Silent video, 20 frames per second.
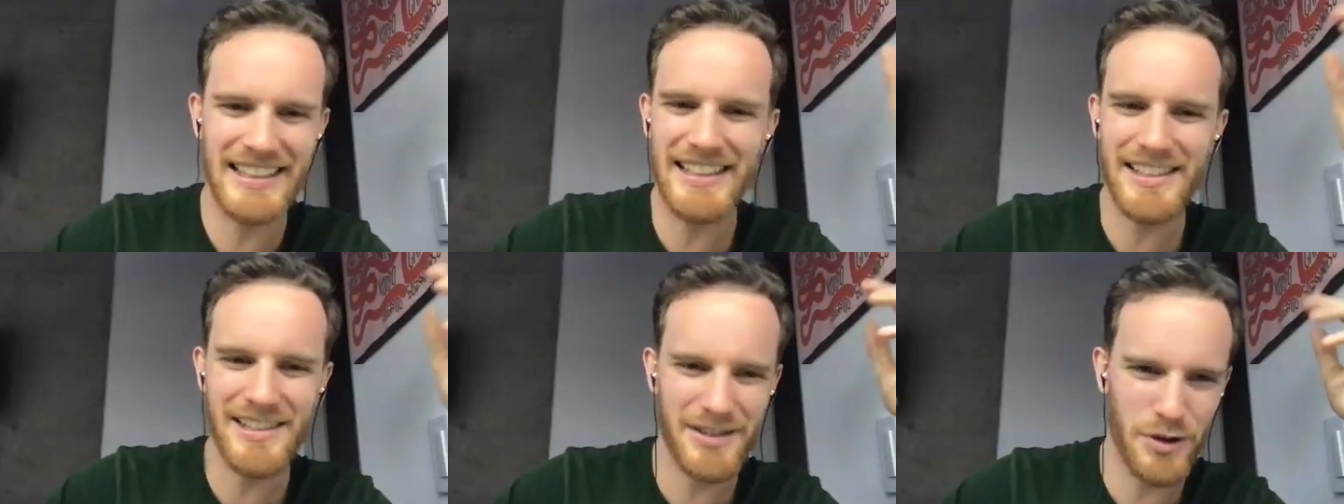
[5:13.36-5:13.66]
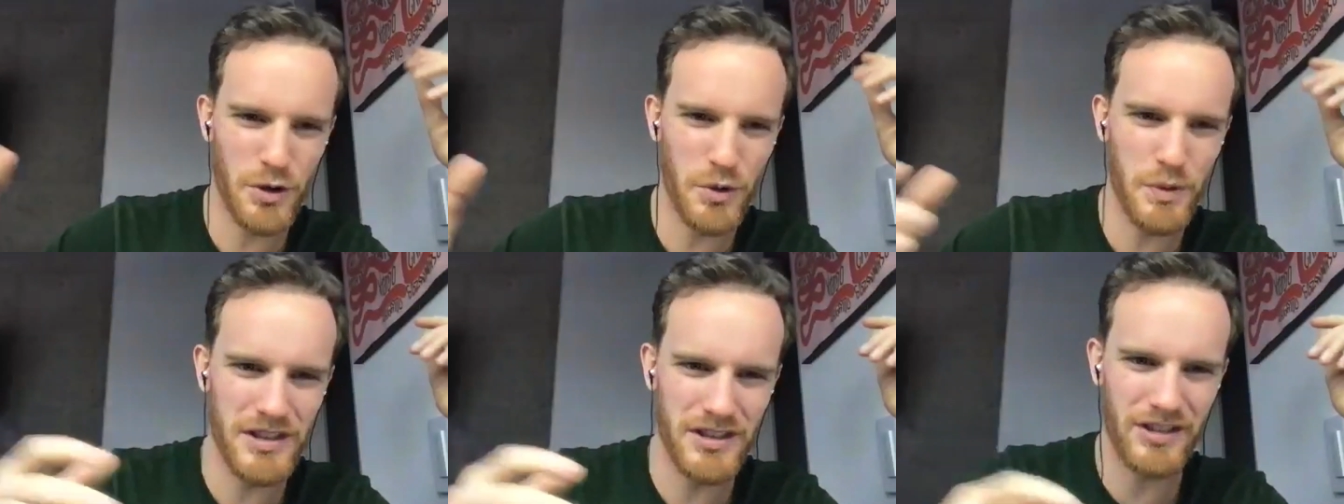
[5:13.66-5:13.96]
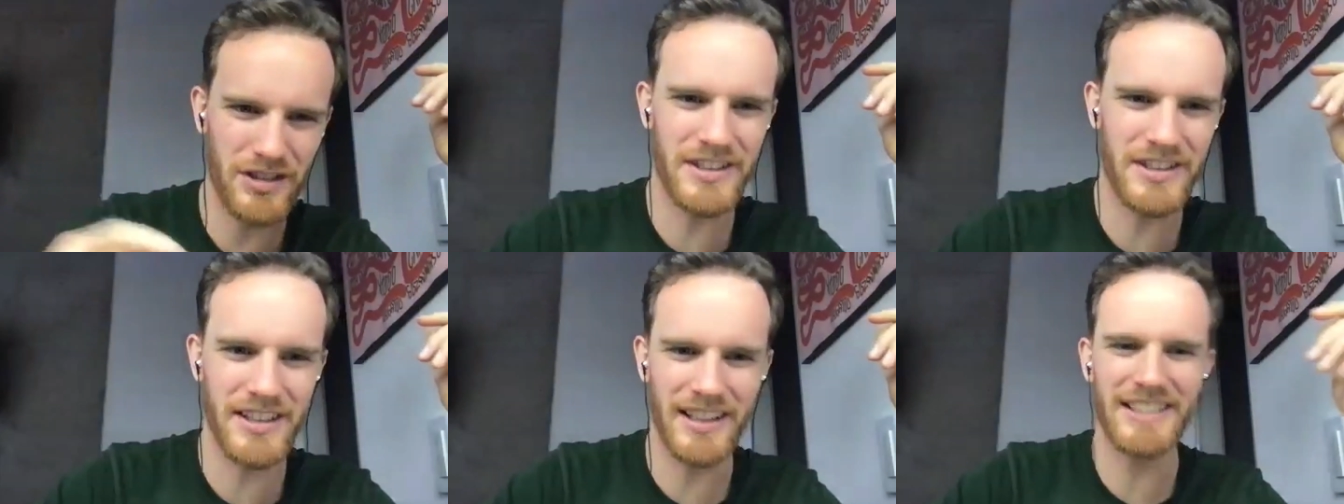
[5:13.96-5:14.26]
Latinas always
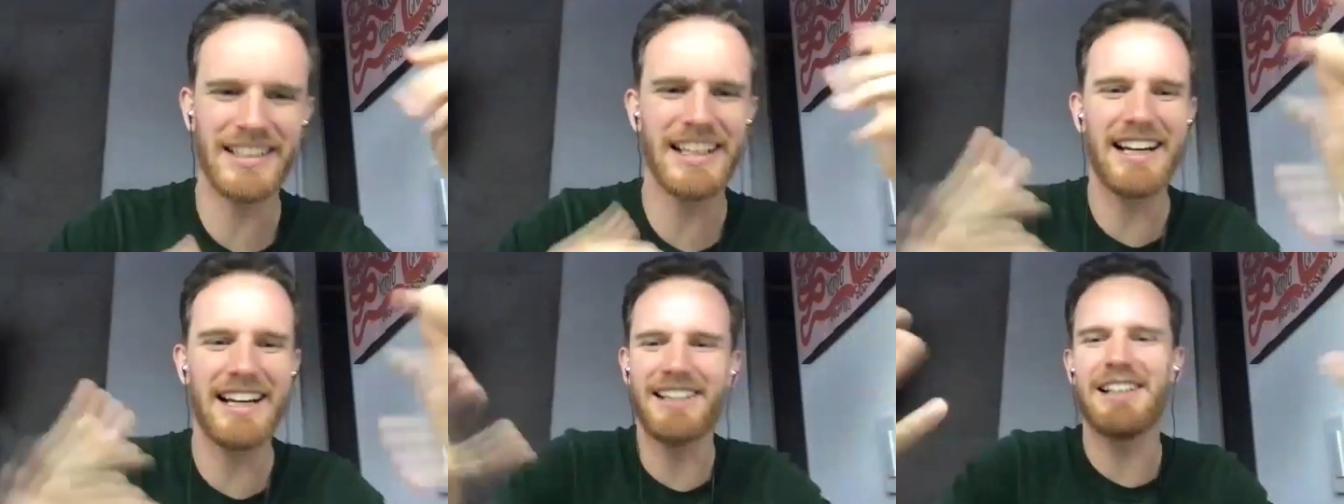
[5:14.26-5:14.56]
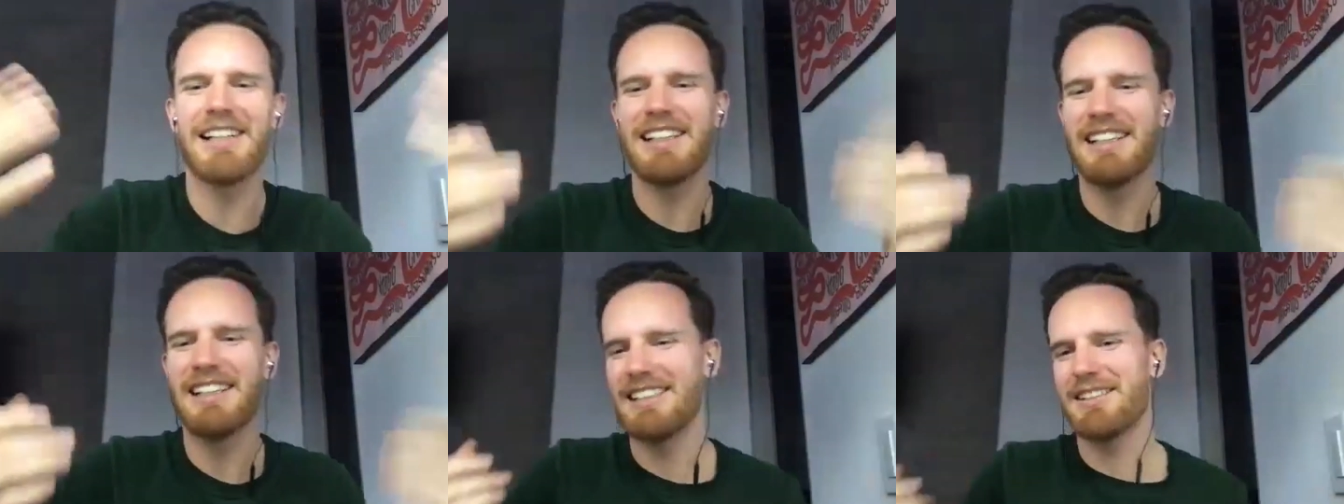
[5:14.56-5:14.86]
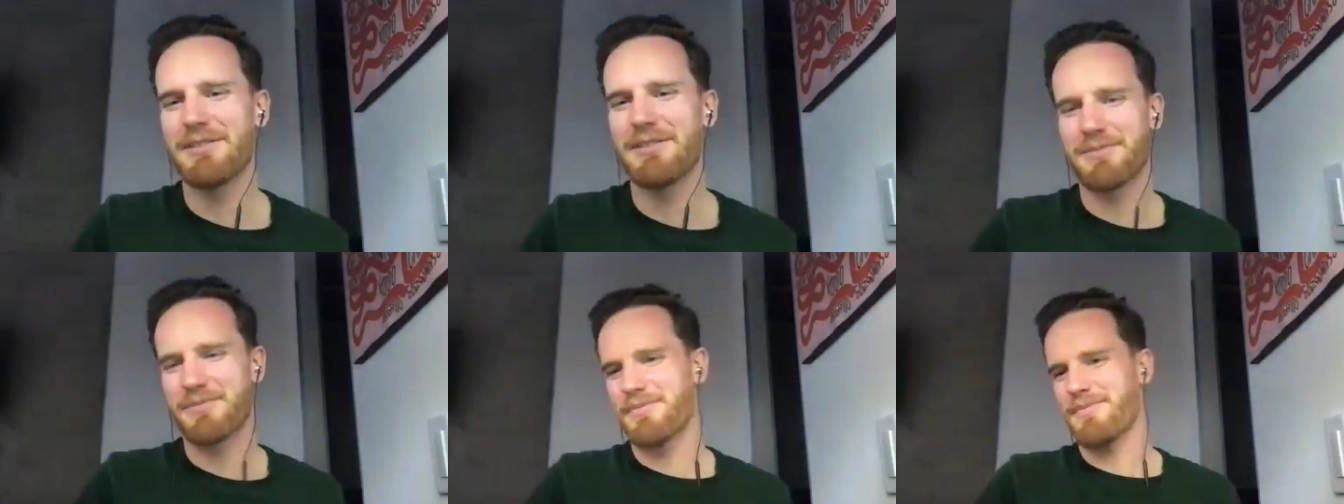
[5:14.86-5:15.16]
look young. Yeah.
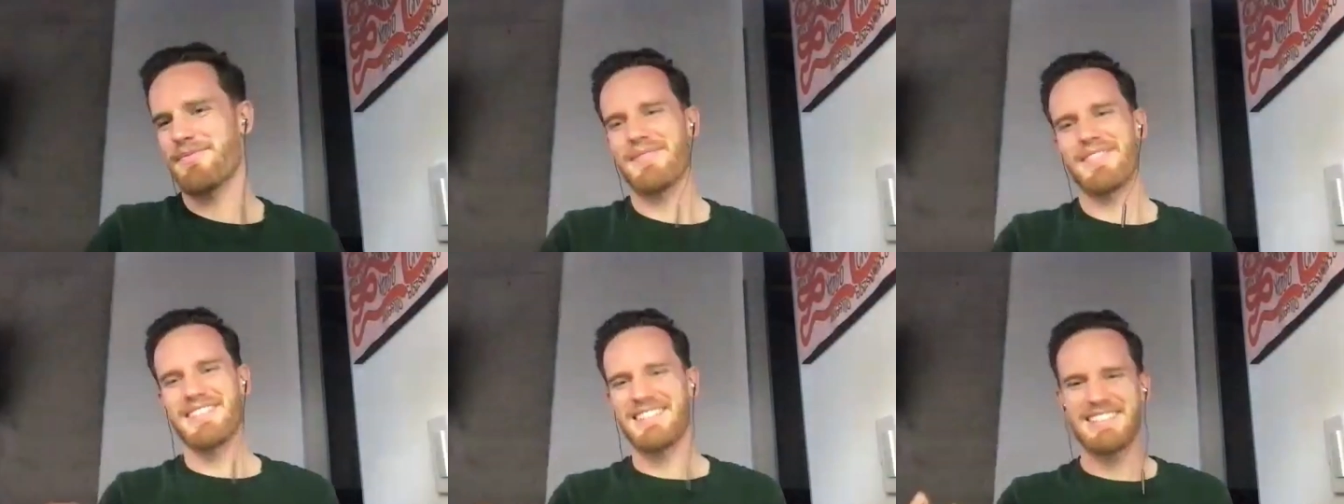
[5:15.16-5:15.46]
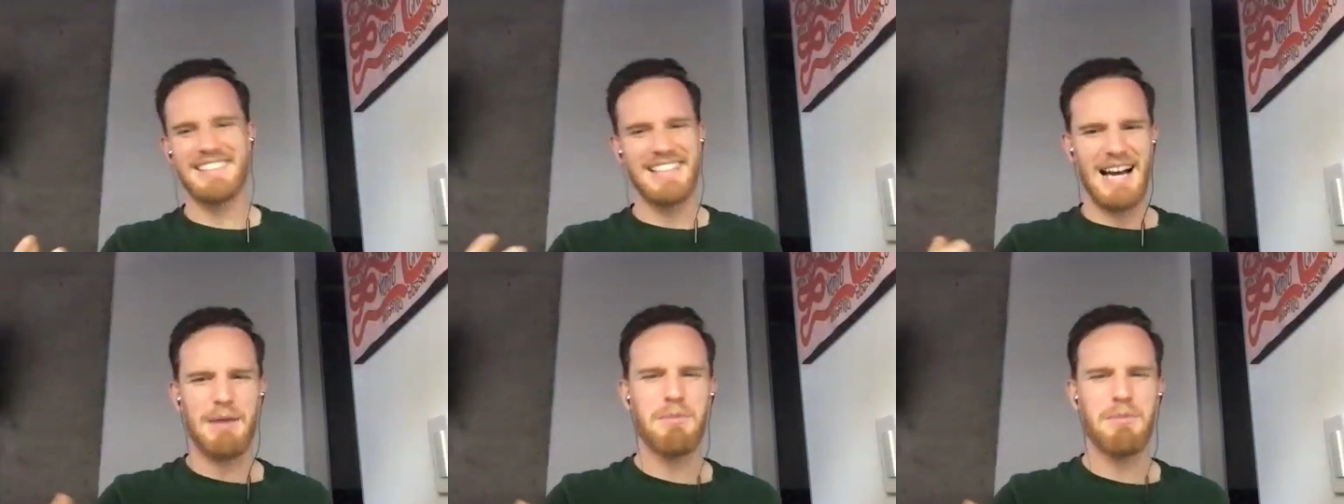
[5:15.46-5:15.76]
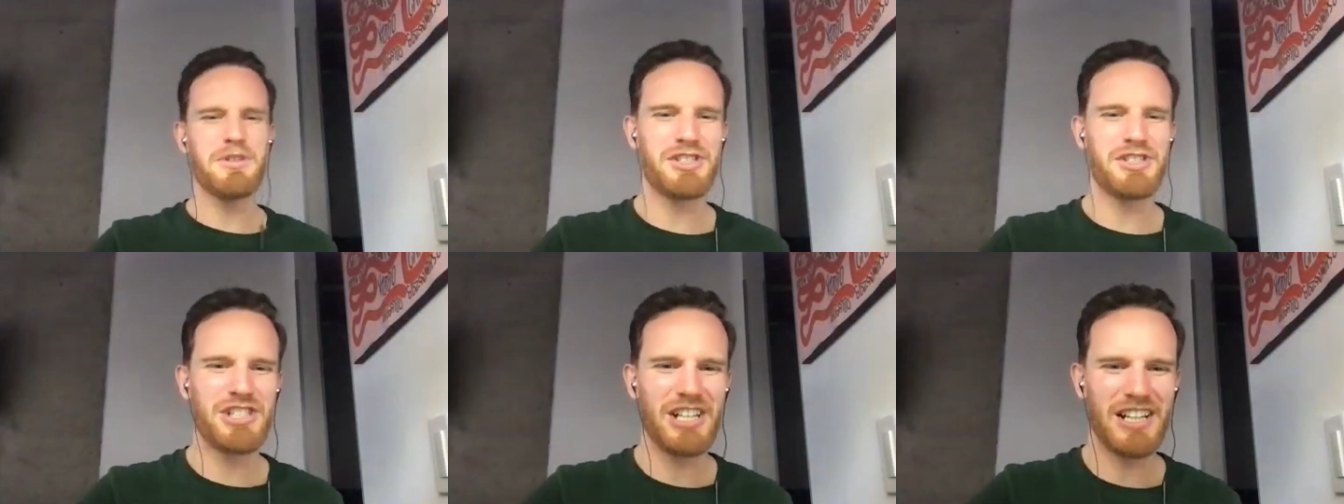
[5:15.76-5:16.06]
I'm
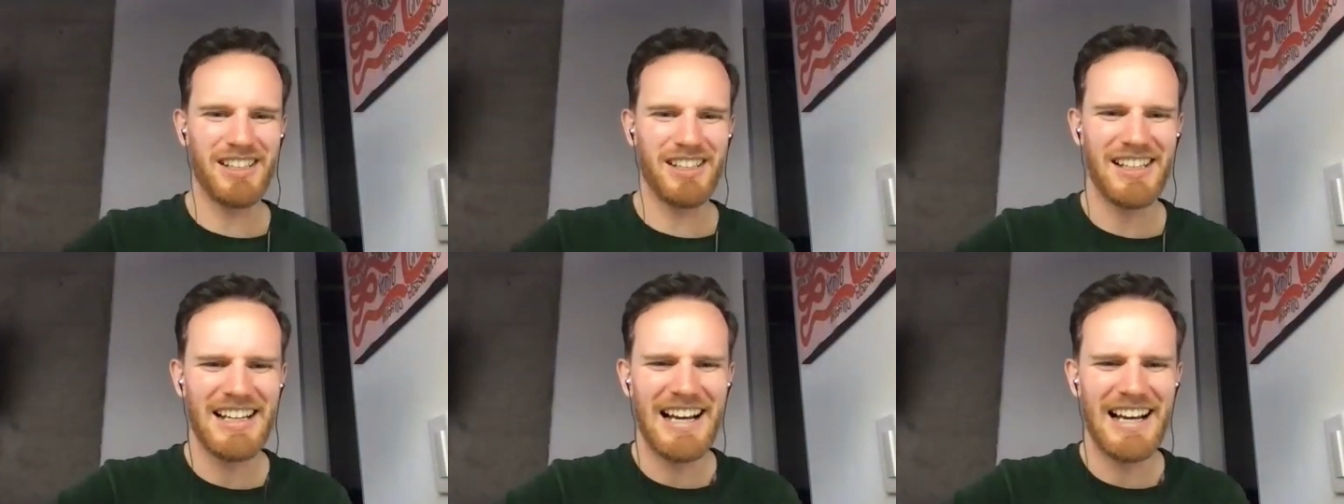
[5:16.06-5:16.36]
always jealous.